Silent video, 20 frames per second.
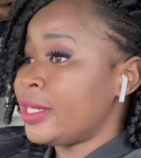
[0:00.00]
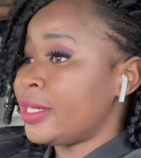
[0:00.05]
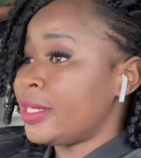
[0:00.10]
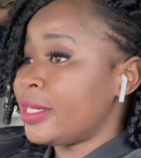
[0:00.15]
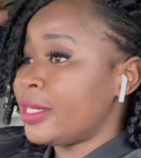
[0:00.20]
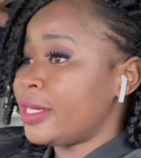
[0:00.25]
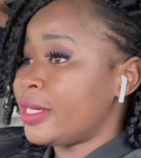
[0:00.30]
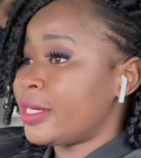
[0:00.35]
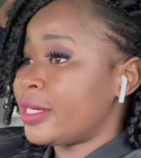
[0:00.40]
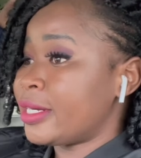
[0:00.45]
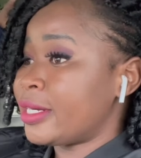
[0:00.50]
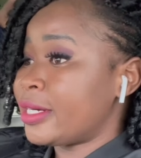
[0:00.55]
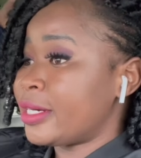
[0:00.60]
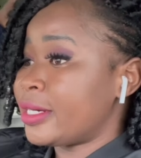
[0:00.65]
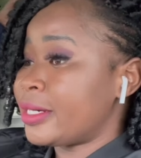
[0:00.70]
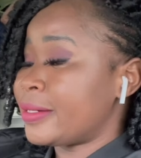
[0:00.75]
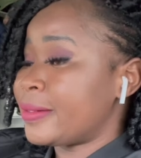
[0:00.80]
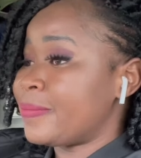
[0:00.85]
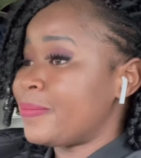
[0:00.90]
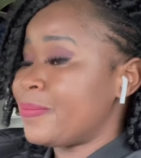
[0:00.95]

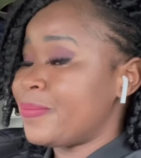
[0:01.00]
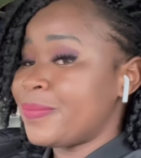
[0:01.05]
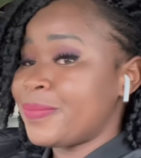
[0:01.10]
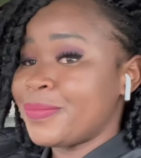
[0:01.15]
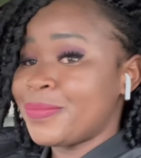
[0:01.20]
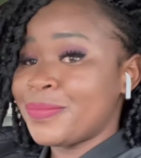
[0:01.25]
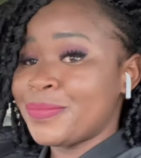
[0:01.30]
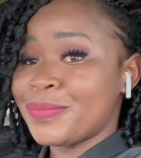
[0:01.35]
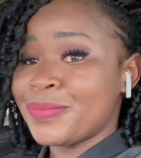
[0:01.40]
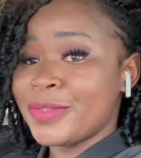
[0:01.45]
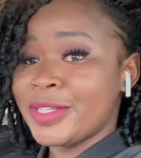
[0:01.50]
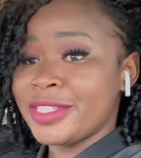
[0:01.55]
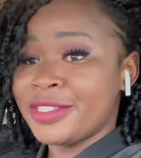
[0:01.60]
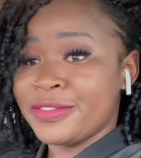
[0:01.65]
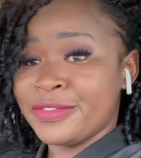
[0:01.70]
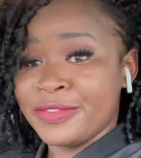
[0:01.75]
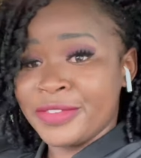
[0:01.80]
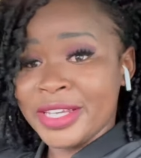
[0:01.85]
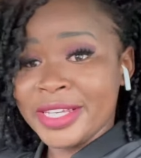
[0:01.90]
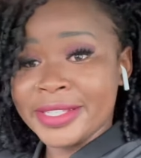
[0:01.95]
it
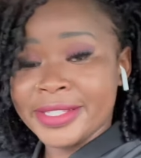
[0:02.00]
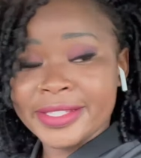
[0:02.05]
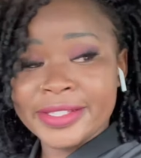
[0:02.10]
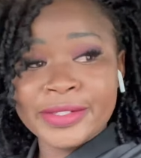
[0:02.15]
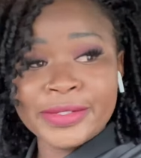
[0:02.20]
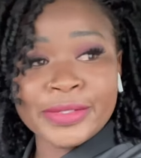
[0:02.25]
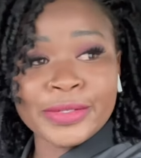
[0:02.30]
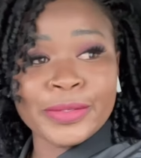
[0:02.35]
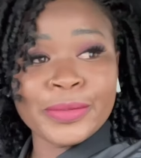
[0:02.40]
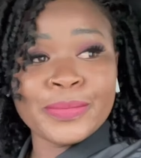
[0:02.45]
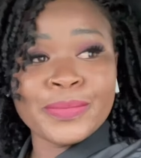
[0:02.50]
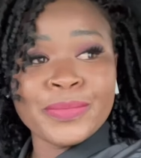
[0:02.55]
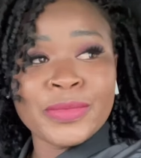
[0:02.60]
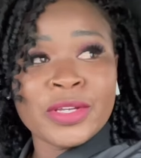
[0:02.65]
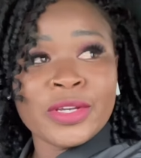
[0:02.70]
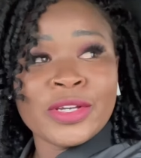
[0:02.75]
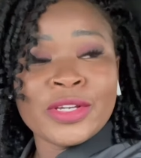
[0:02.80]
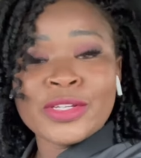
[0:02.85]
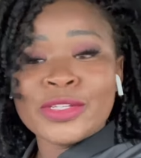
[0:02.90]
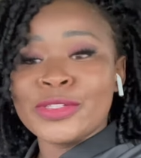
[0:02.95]
fits, you know.
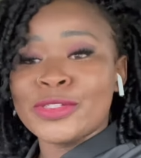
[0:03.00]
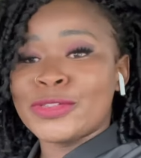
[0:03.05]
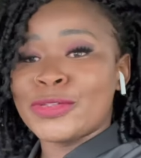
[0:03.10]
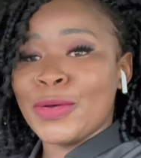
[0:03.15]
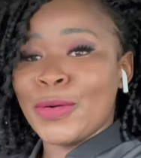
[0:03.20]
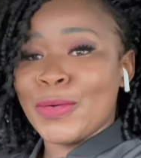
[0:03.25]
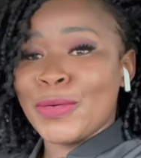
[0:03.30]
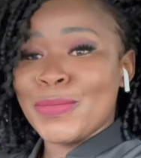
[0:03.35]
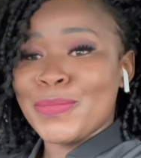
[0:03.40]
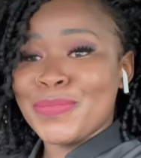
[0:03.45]
So